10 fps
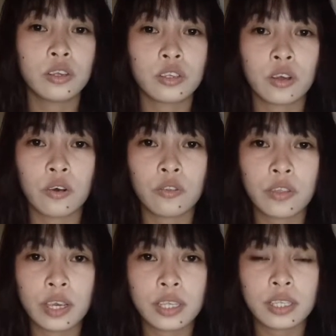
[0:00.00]
So
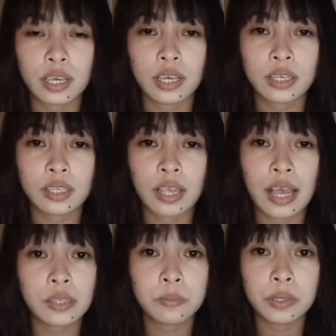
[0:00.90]
this
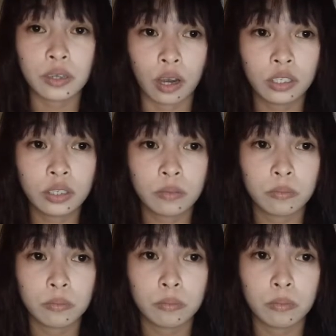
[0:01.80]
has been done
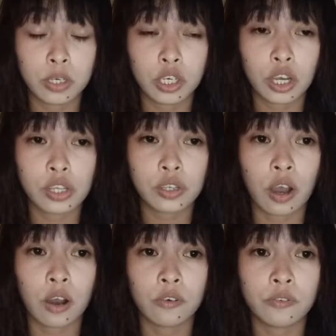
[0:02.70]
because
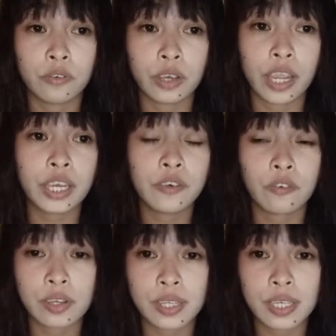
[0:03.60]
of any
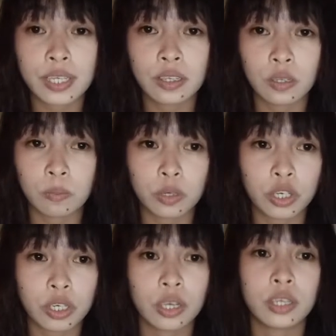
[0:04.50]
foreseen
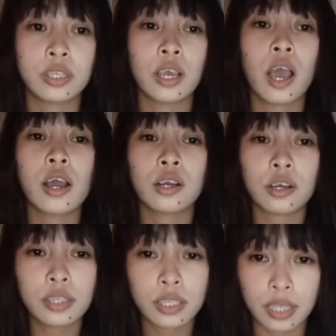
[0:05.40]
suspicious
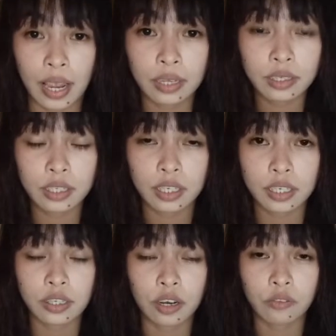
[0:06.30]
content that
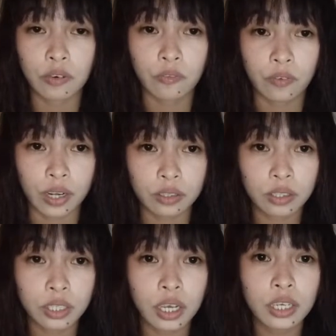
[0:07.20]
is not
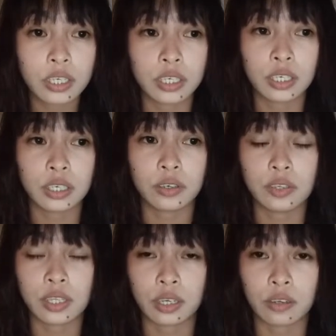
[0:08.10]
reflected in the
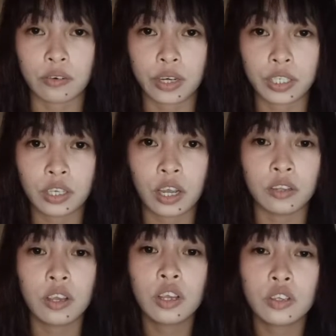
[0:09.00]
goods
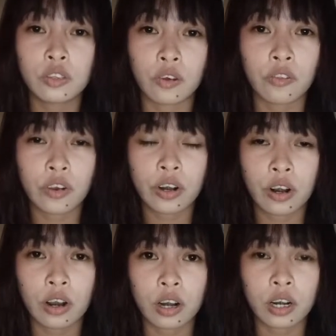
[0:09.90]
declaration. So there
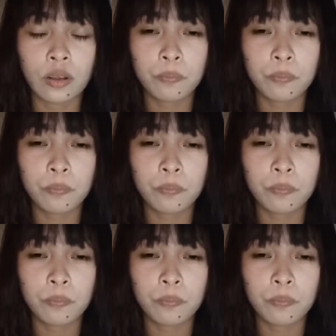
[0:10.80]
are